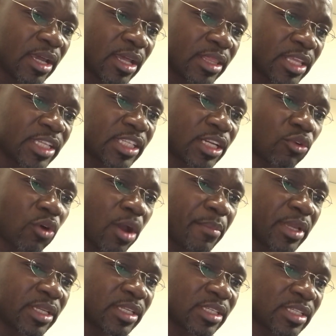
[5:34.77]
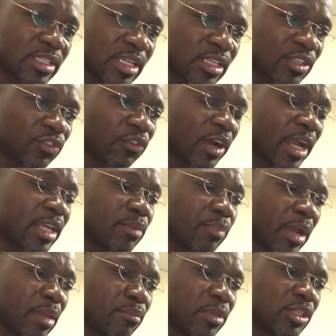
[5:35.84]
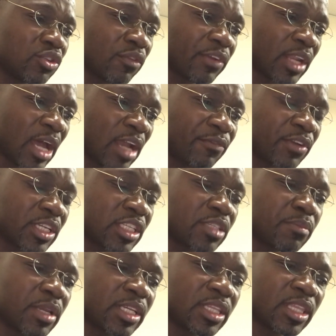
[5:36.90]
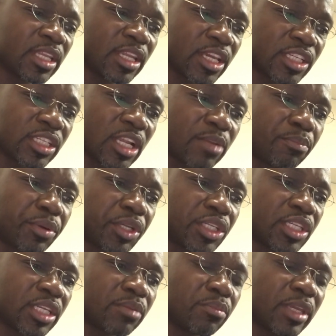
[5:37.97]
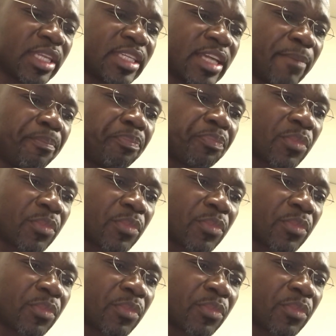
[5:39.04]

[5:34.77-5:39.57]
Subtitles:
This requirement is satisfied by means of an advertisement in the national printed media,